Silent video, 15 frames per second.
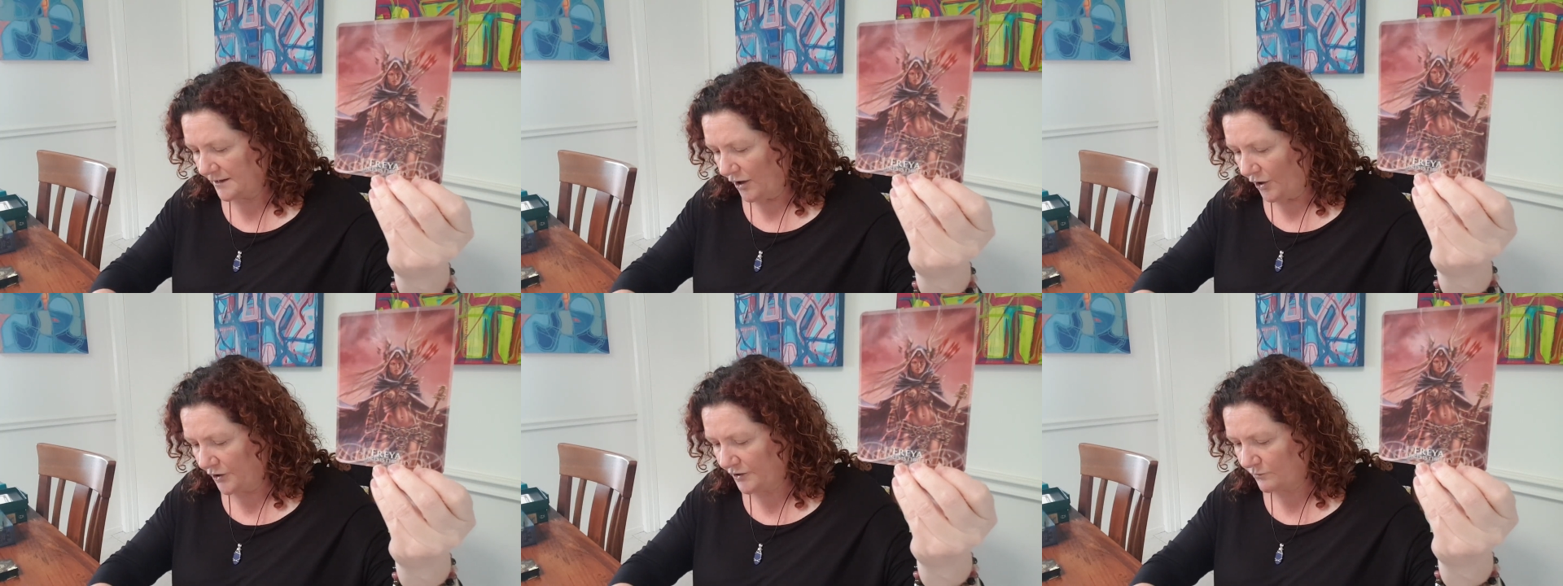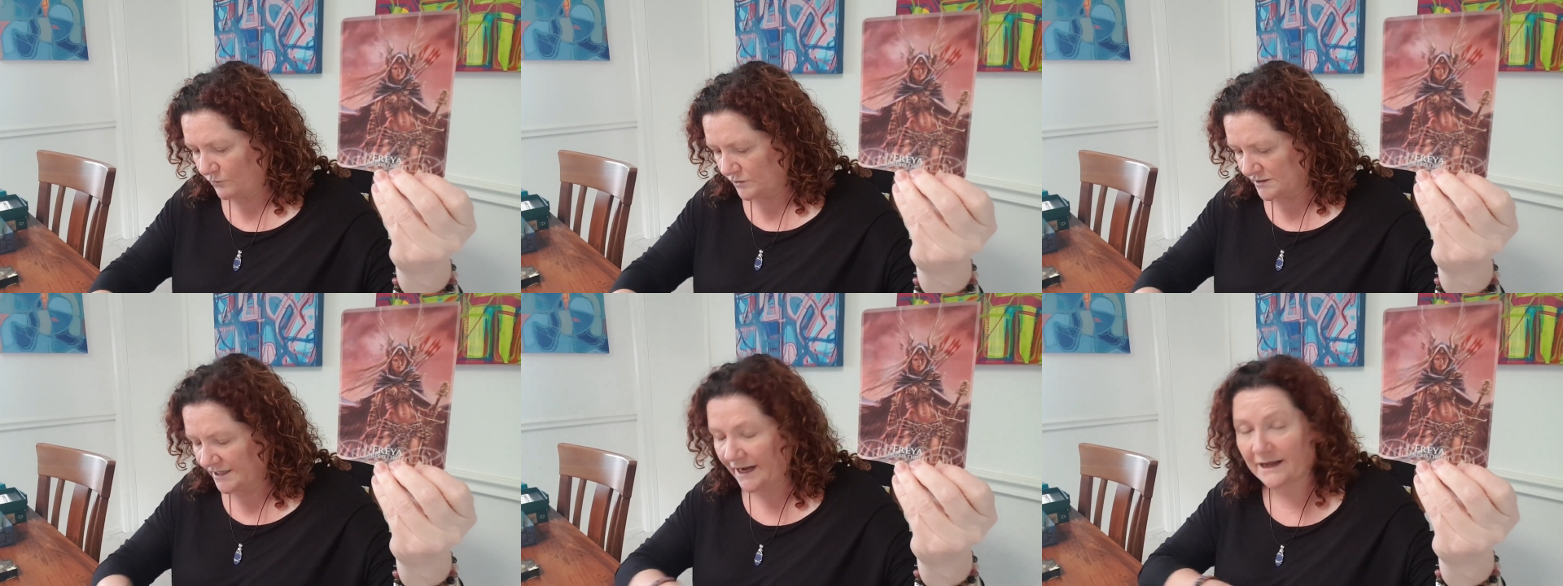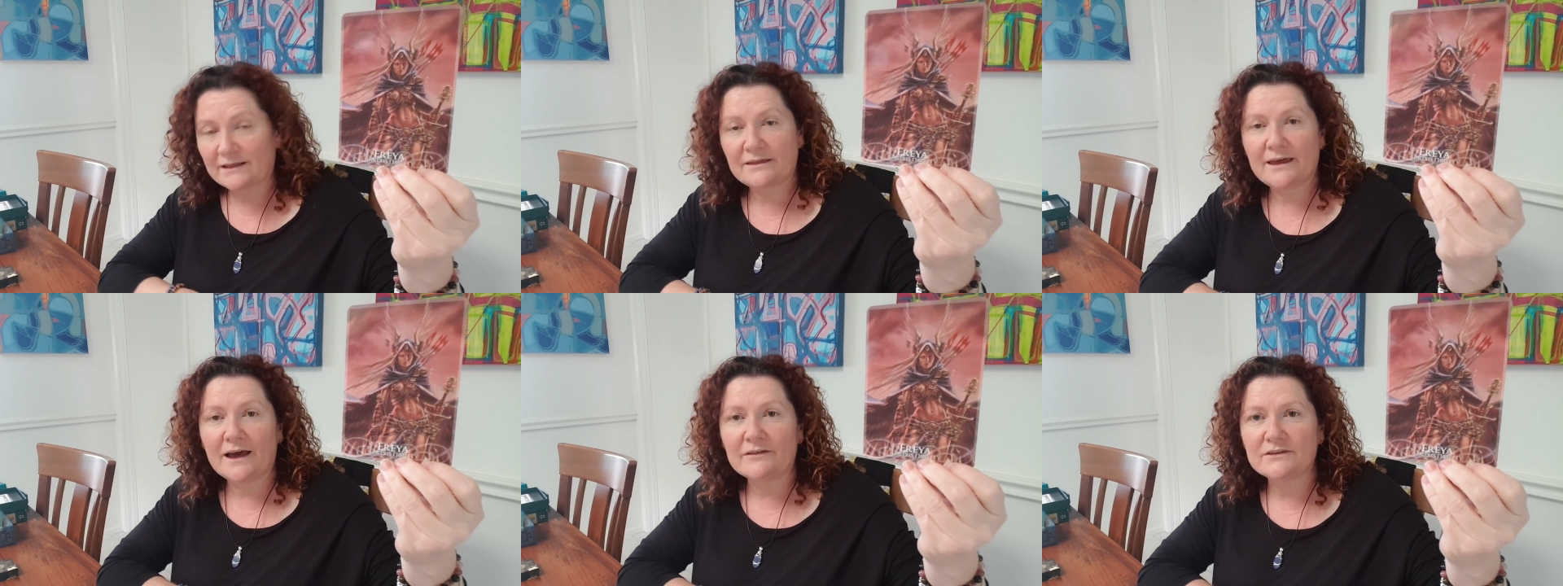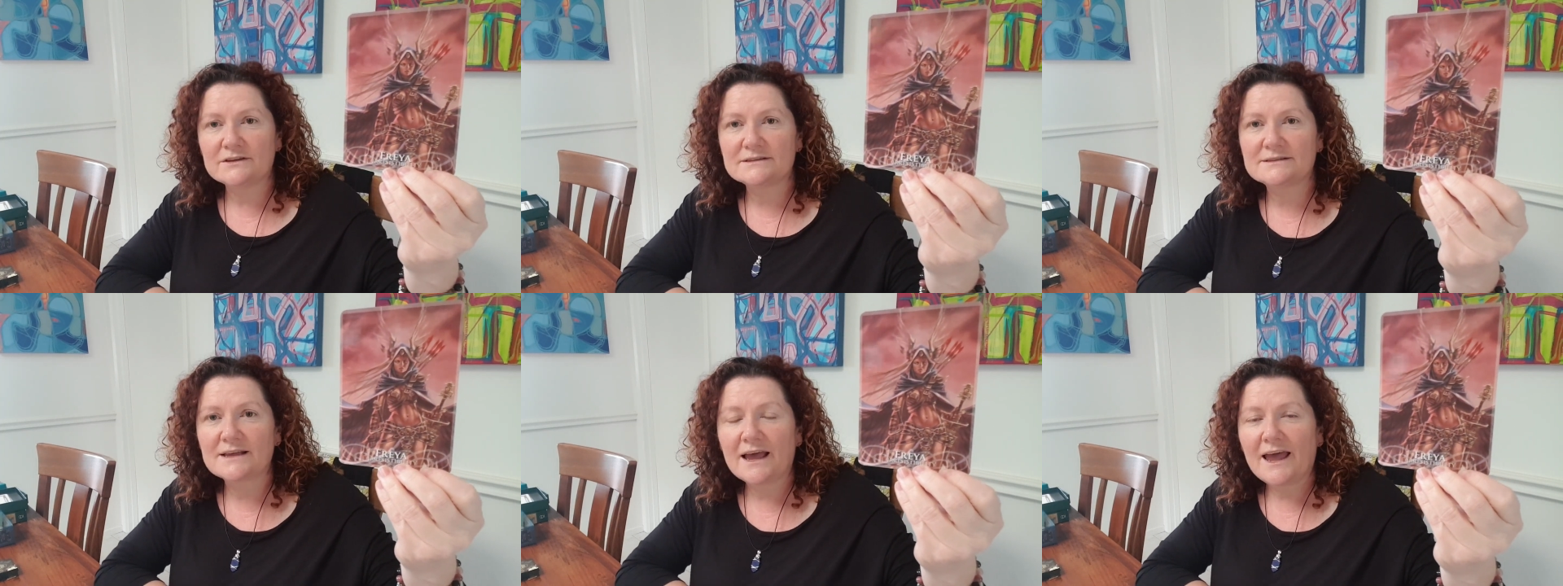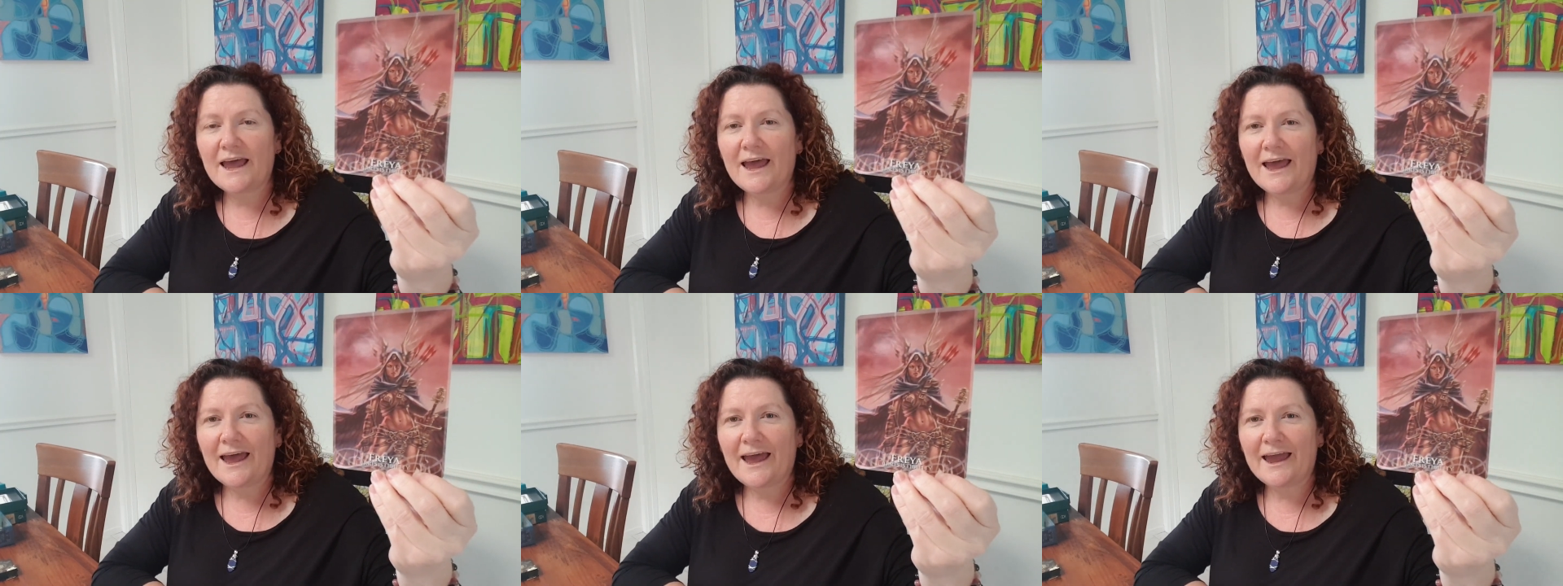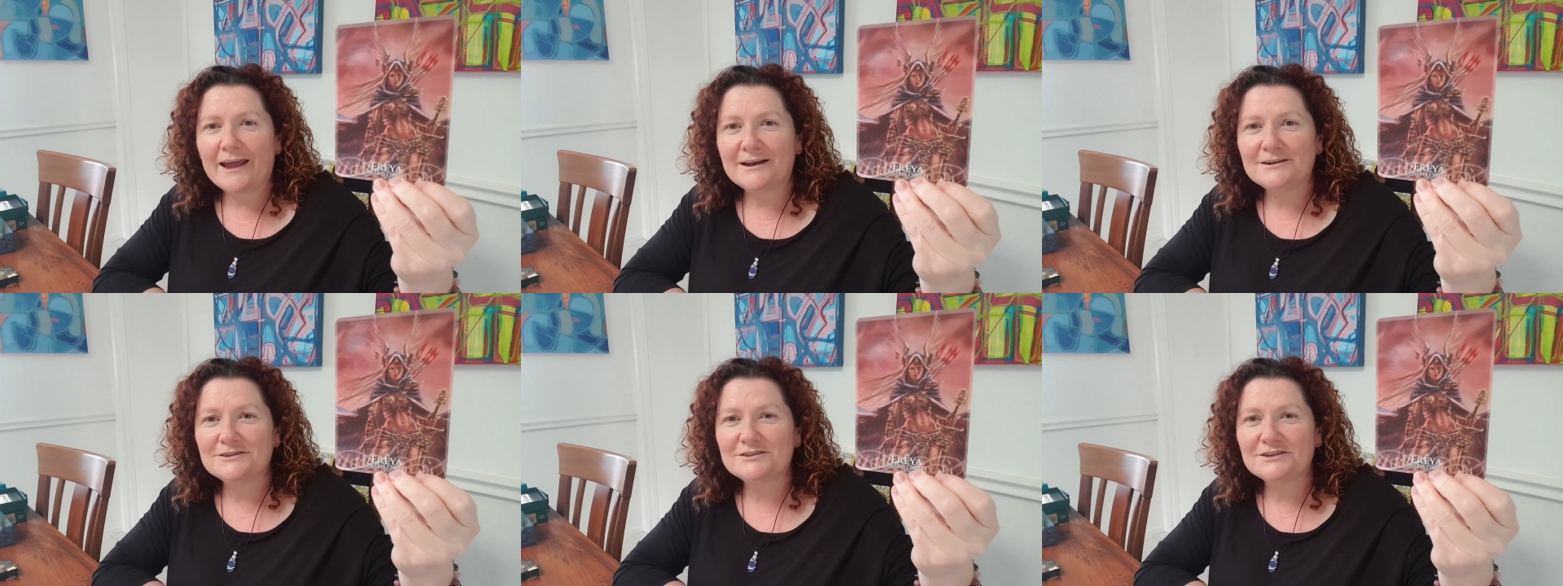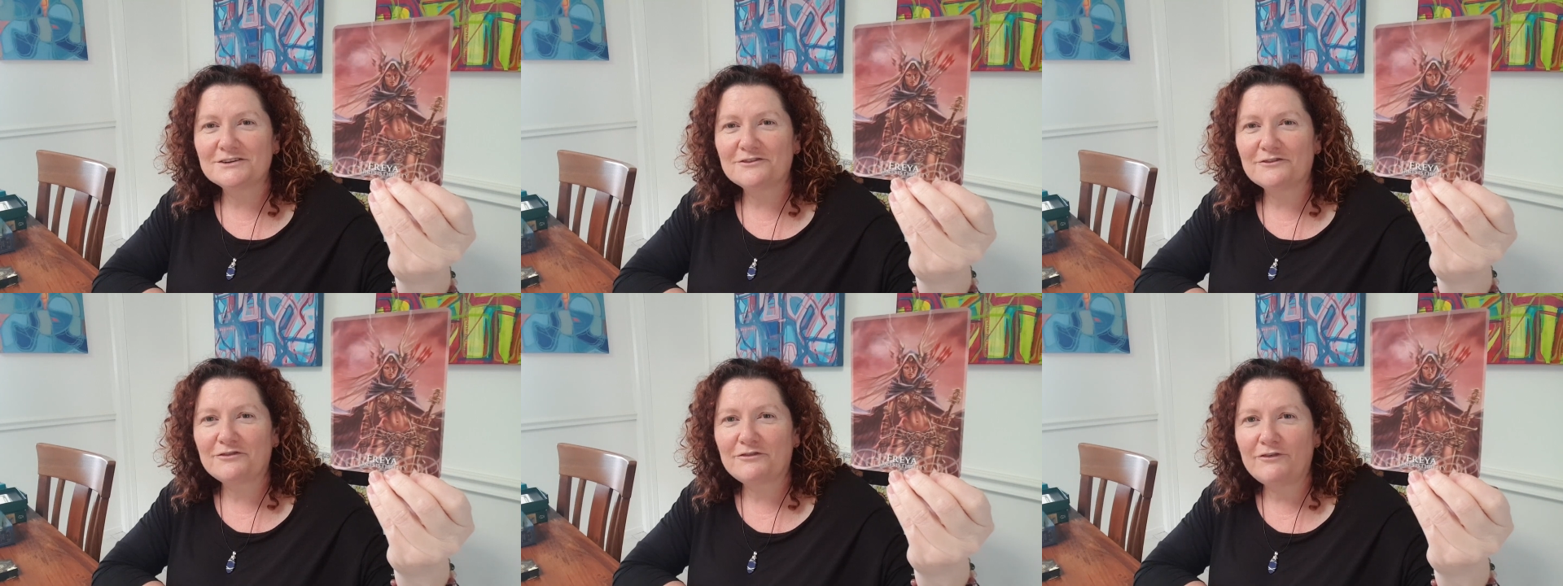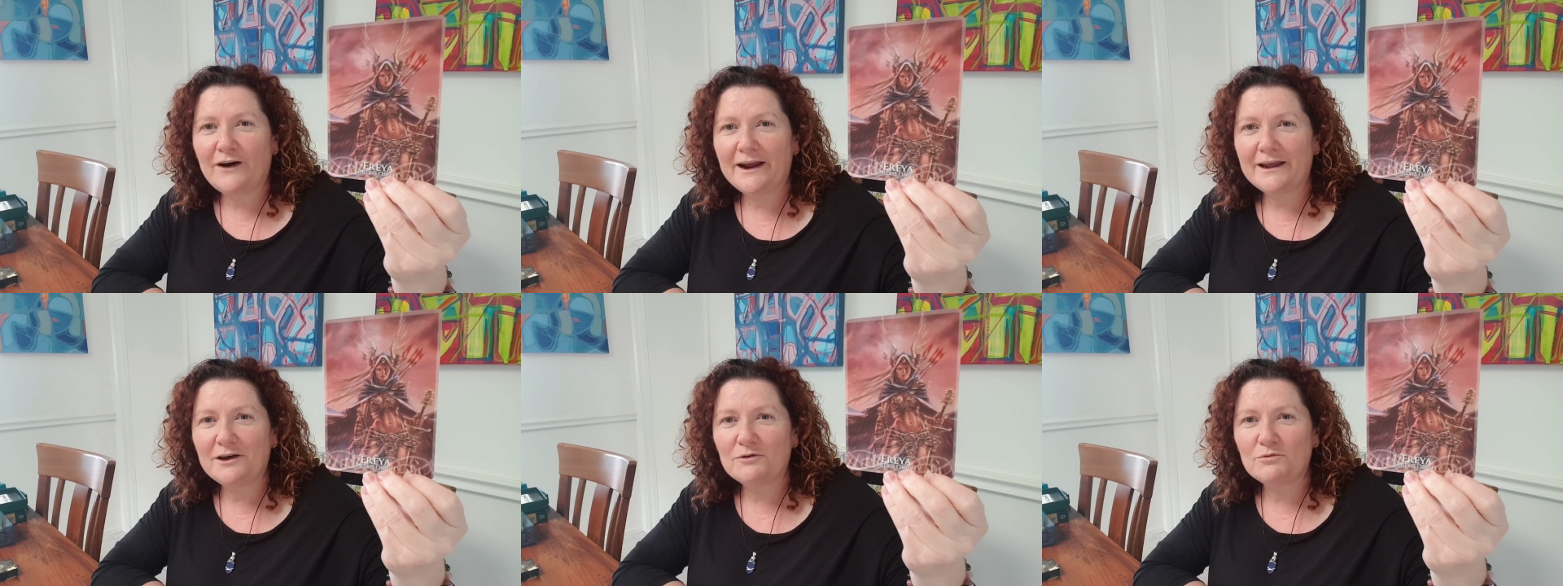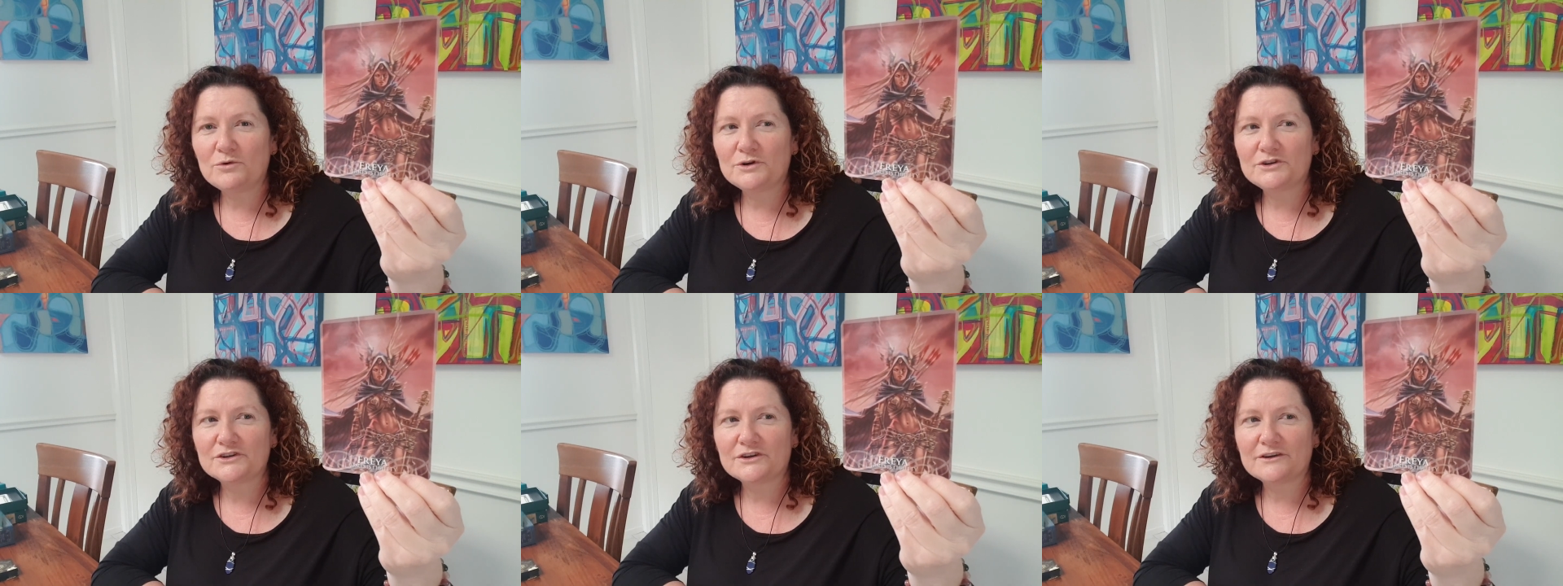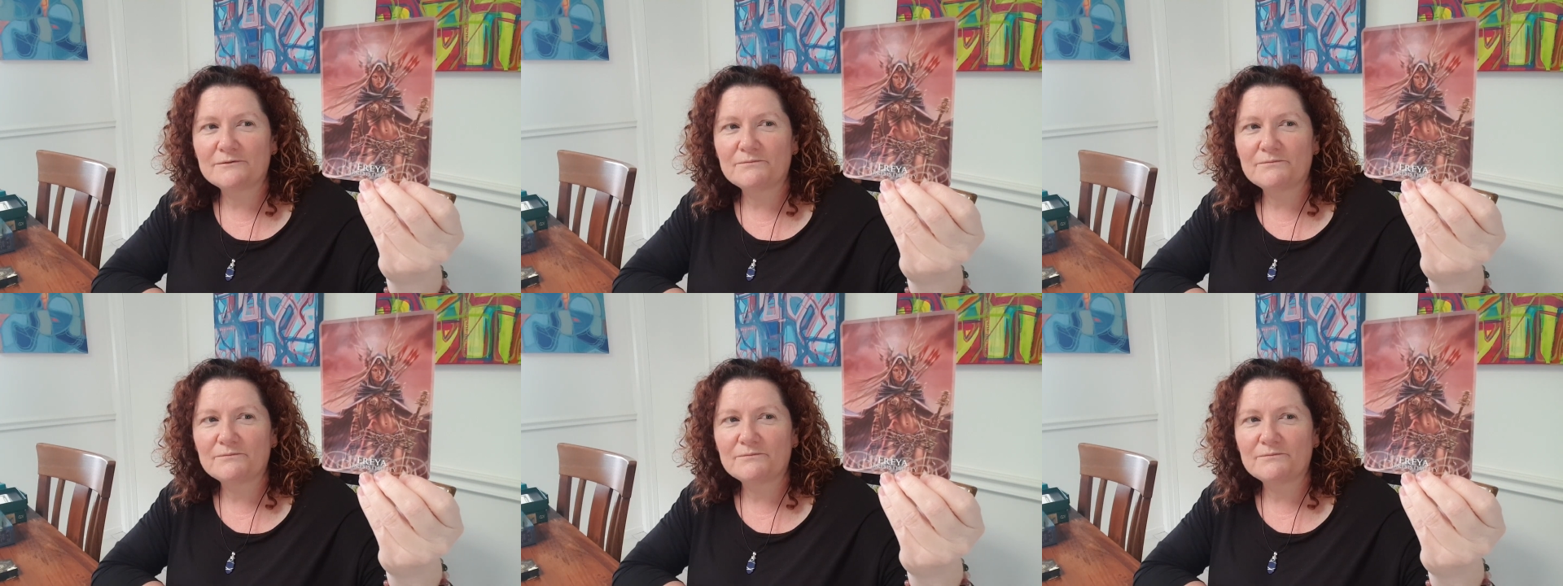Odin would take the others, and Freya would